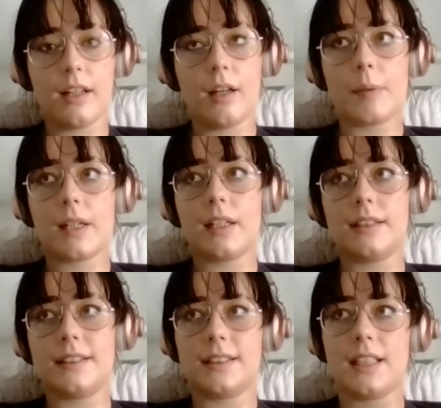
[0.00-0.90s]

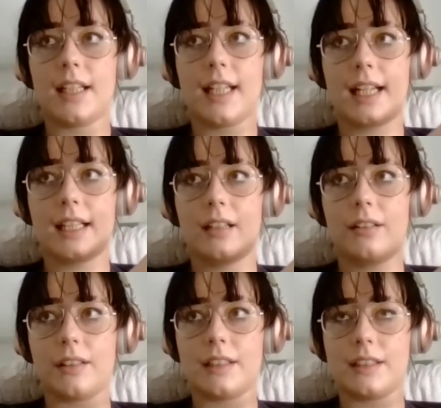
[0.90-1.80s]
Because again, a
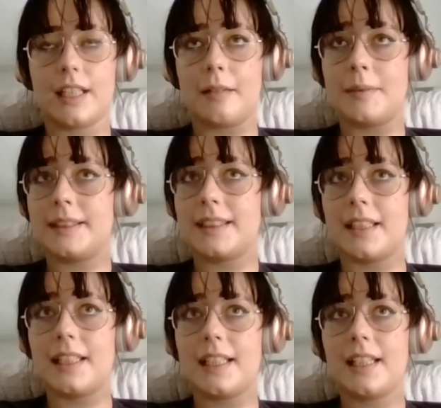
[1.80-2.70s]
lot of the time it's
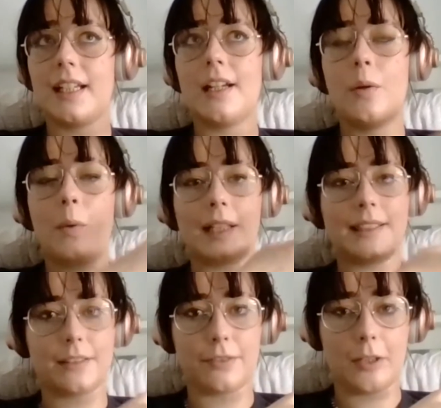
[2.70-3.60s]
like, where's
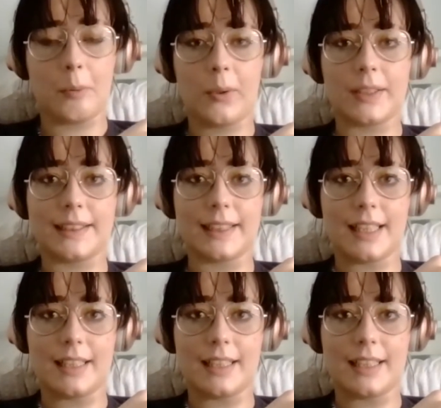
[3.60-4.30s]
the verbal consent